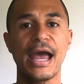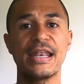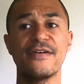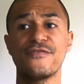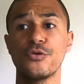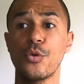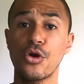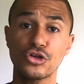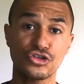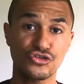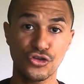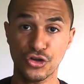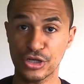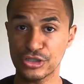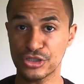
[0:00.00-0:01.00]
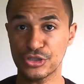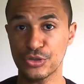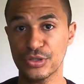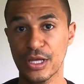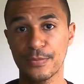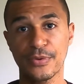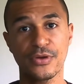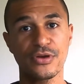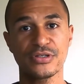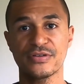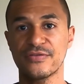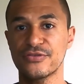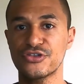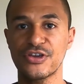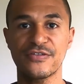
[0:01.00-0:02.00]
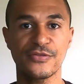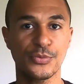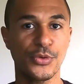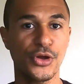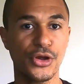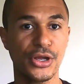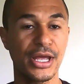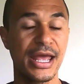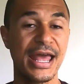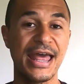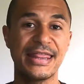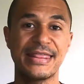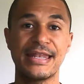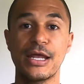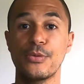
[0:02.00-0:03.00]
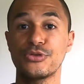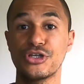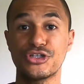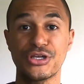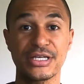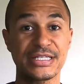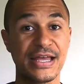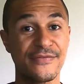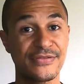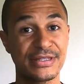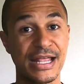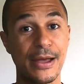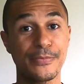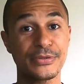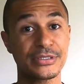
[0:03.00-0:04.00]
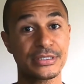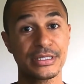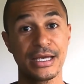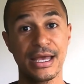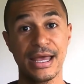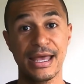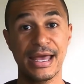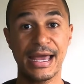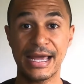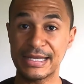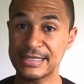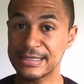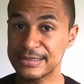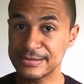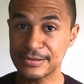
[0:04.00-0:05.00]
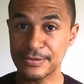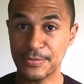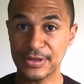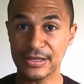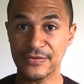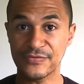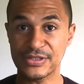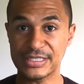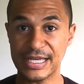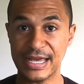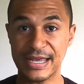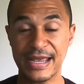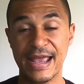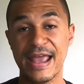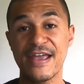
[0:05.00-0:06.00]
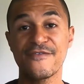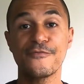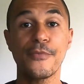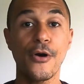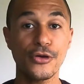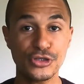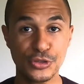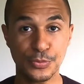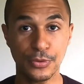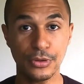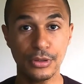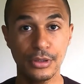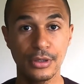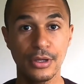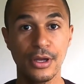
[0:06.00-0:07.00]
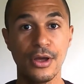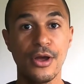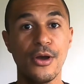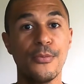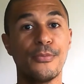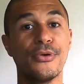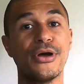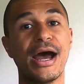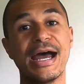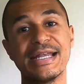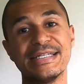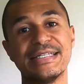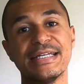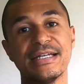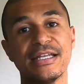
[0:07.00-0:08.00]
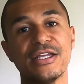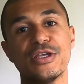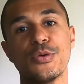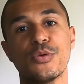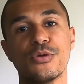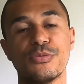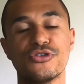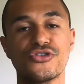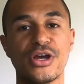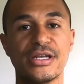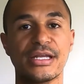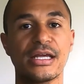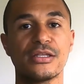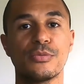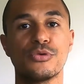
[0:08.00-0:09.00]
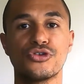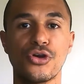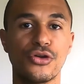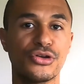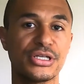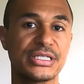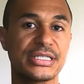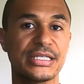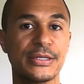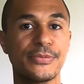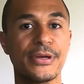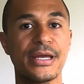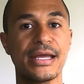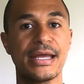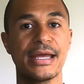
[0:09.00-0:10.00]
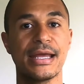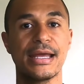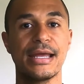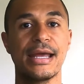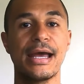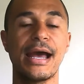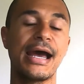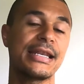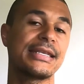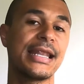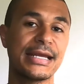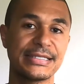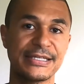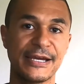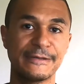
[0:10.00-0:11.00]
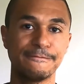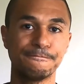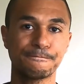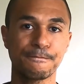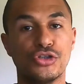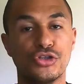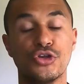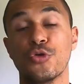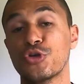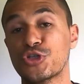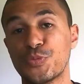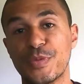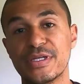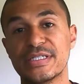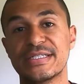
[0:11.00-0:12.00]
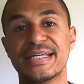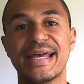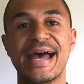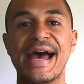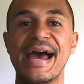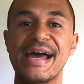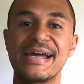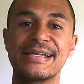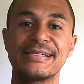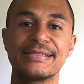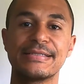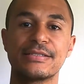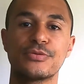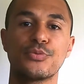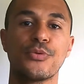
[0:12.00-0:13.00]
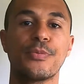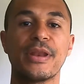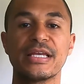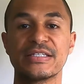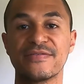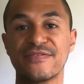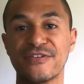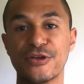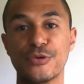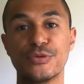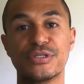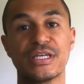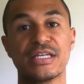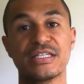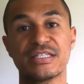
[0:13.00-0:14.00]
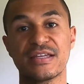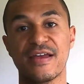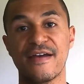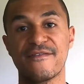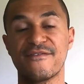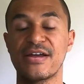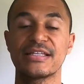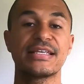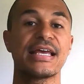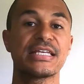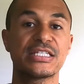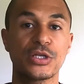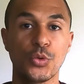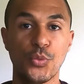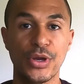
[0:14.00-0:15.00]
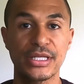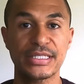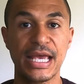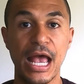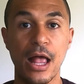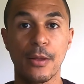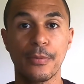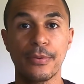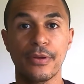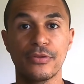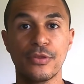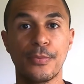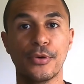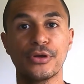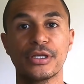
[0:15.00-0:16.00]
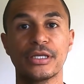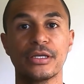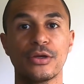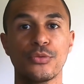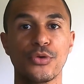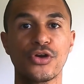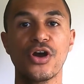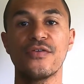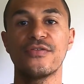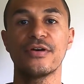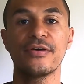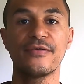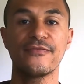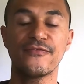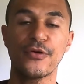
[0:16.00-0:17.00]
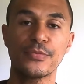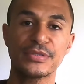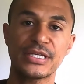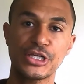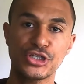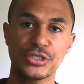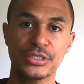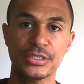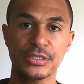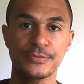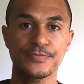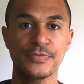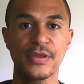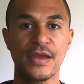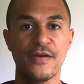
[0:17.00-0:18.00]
And if you are struggling to do that because of shift work, then I would suggest having naps in the middle of the day if possible. But ideally, you want to be trying to get the majority of sleep at nighttime. Nourishment and replacing fluids is a fantastic way to help the body recover from sessions.